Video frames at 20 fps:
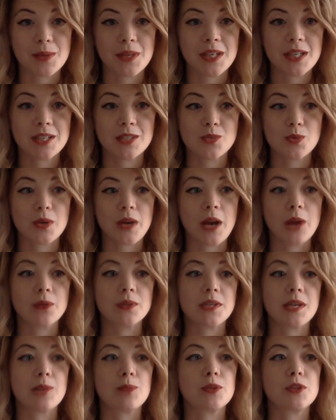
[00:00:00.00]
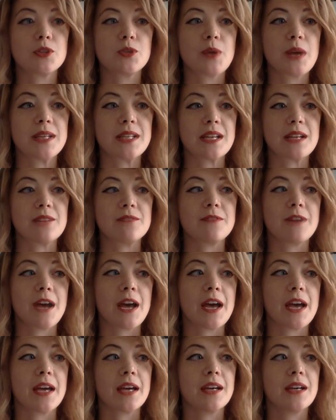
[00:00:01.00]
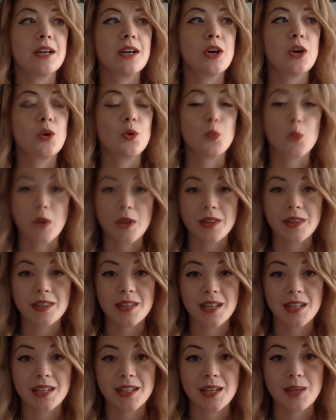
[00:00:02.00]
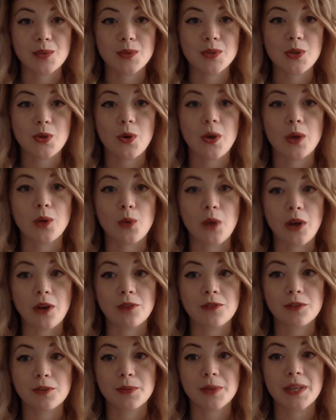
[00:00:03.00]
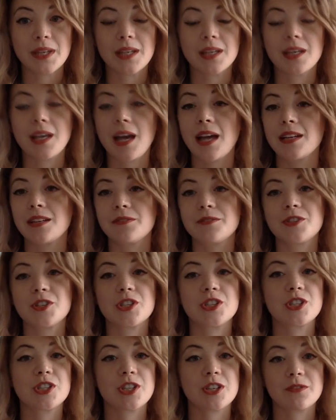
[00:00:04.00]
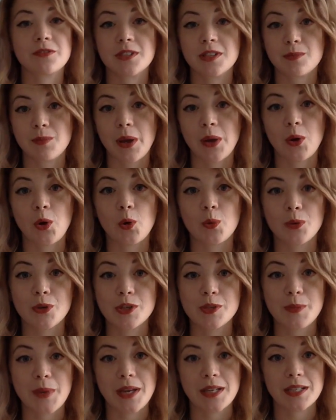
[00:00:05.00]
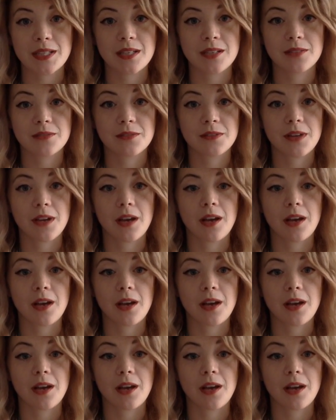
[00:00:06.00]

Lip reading: because when I was able to identify one thing that was going well for me, it kind of just shifted my whole perspective.